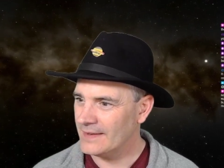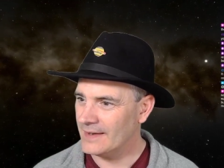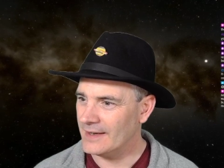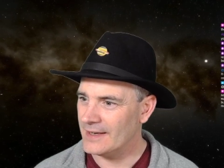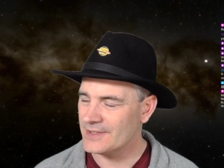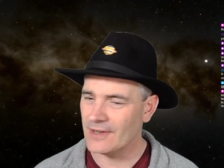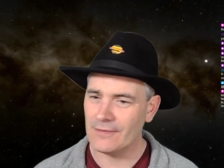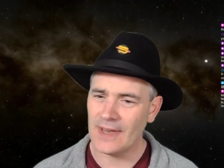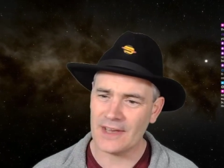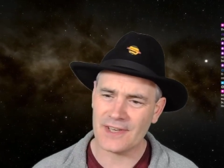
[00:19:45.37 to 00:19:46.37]
So
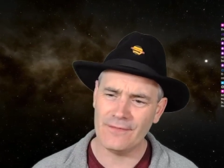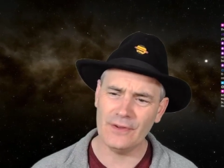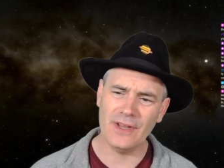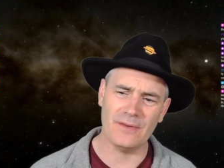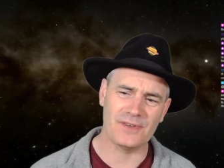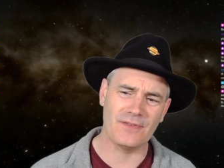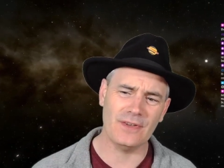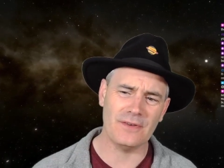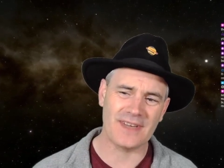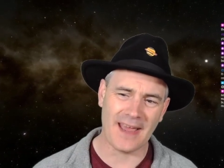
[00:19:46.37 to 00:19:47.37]

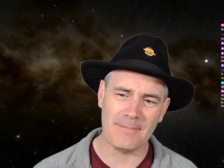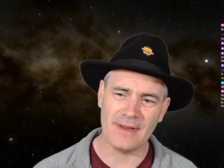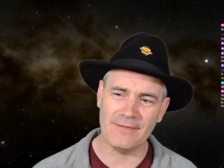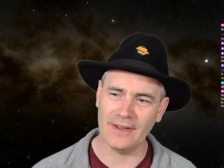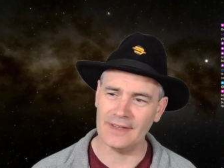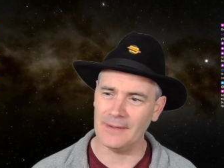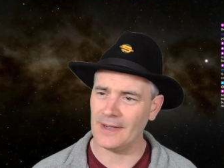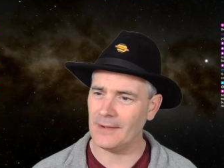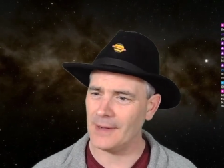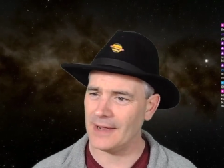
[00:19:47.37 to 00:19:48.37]
footnotes can be fun. I
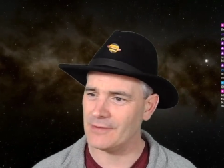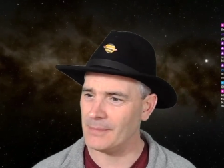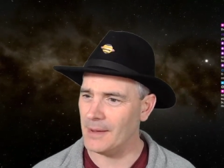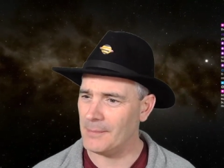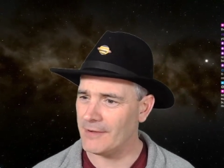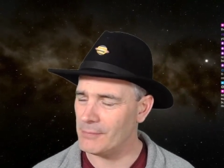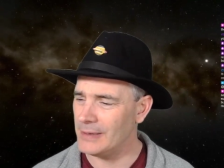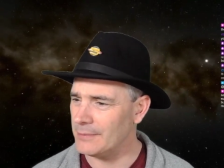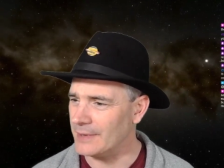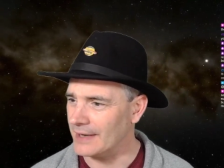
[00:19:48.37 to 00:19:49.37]
might have a
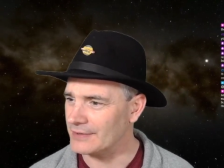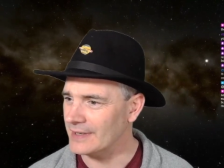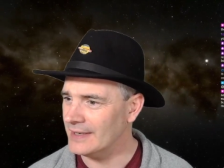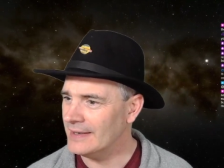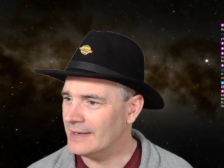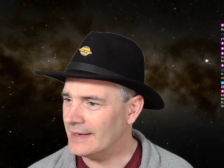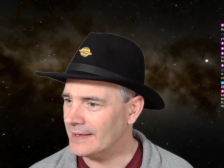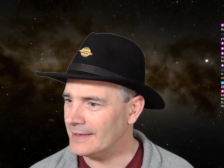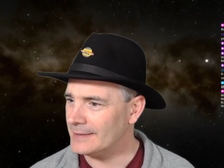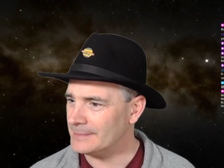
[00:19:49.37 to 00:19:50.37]
play with that actually.
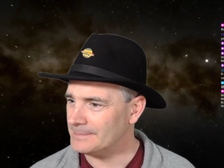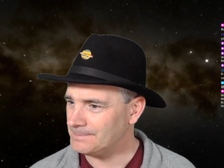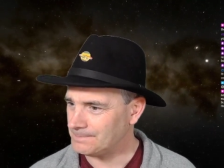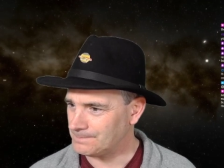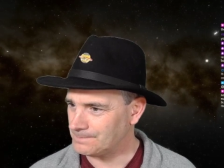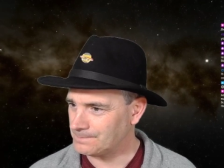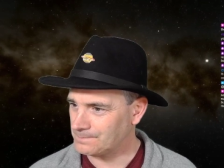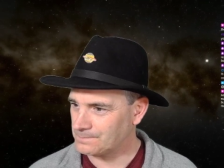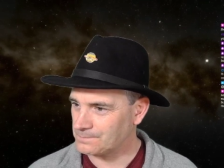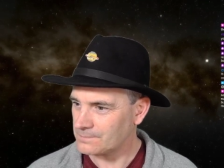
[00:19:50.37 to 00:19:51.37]
And
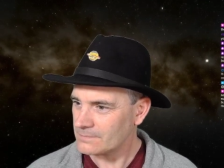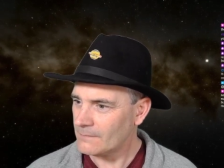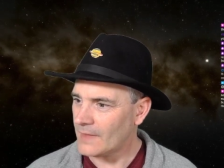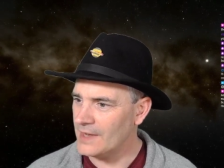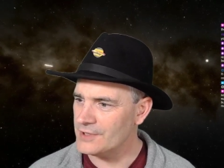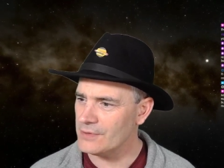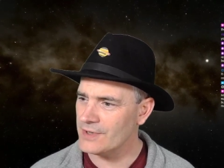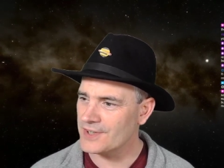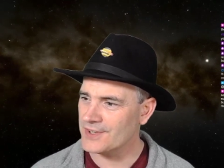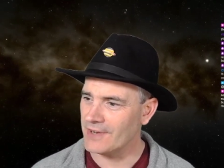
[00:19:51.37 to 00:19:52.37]
Dune
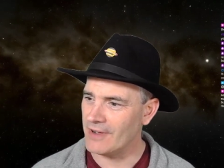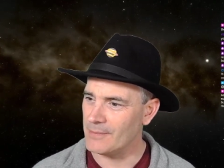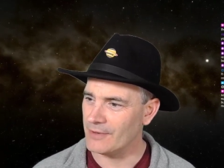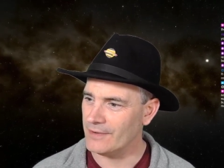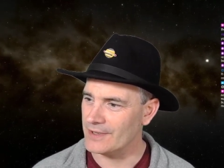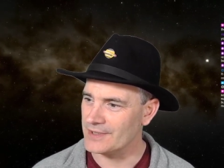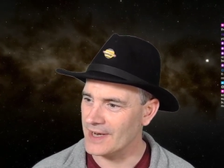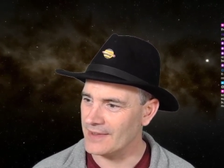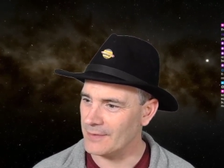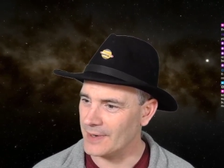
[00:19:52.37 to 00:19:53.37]
is a sci-fi book first.
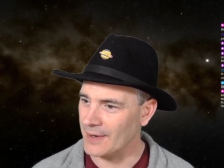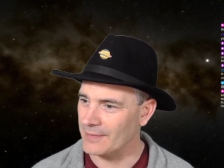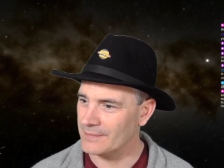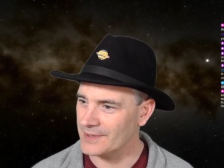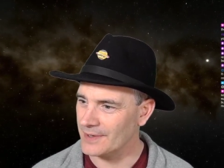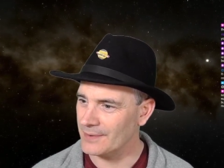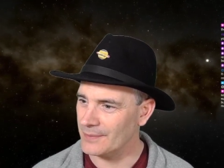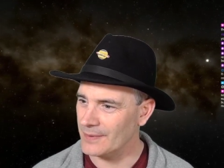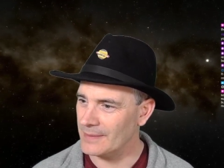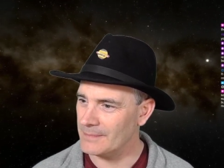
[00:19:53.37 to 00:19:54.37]
Yeah, there we go.
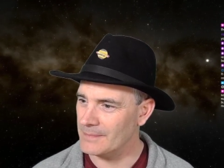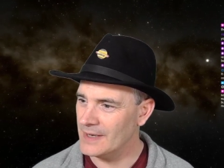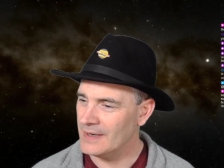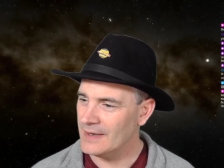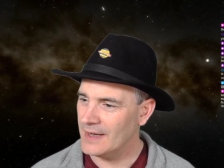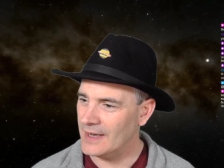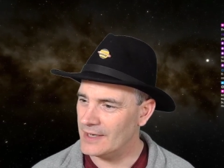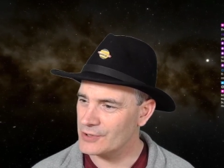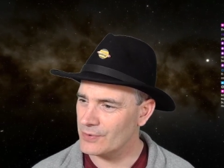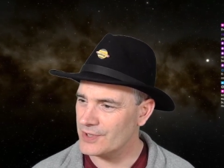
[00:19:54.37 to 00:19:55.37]
So
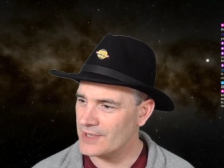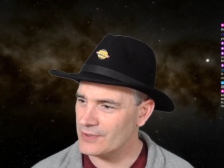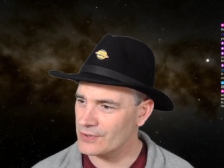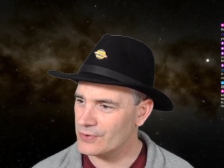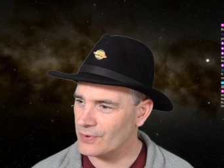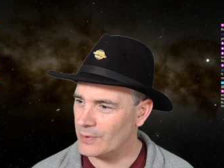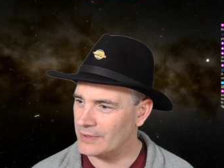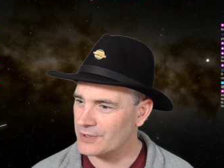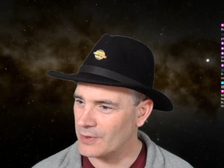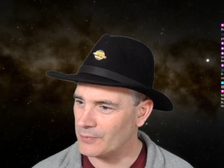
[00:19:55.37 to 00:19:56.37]
Sean says, not sure the
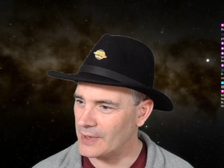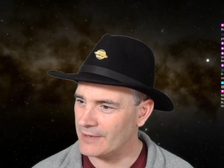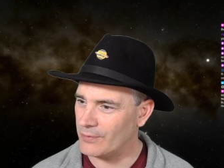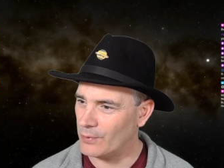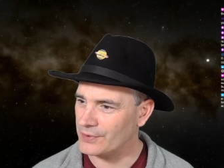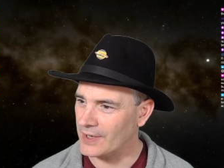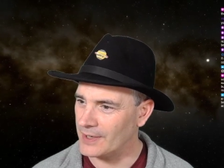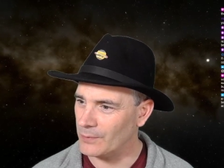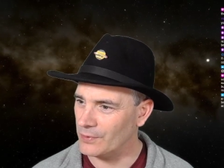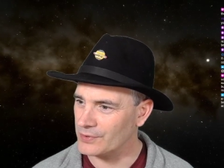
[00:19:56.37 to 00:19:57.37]
world is quite ready for what
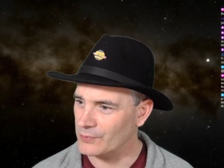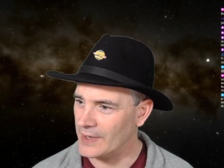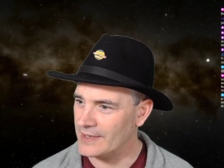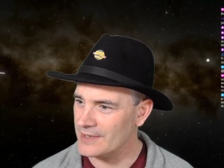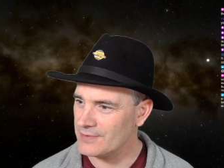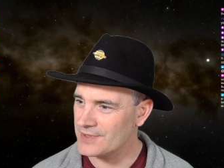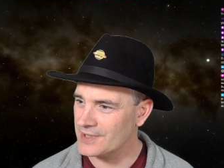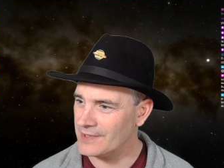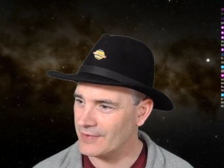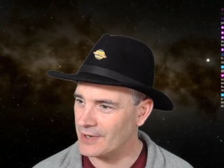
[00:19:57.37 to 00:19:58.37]
I want to read. Is there a
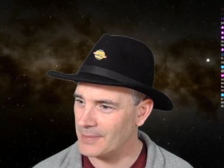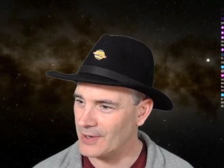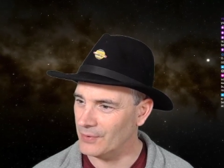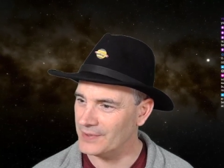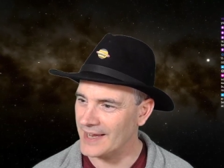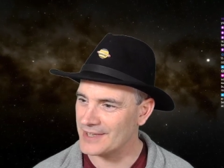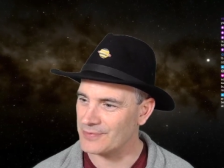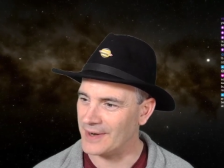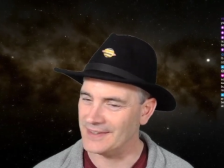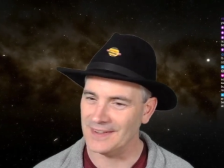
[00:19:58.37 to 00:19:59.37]
certificate beyond
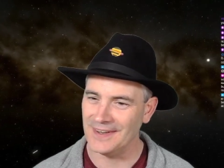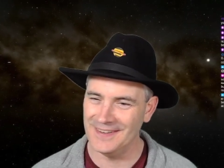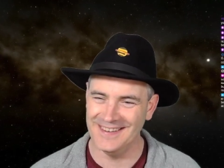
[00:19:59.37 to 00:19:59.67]
X-rated?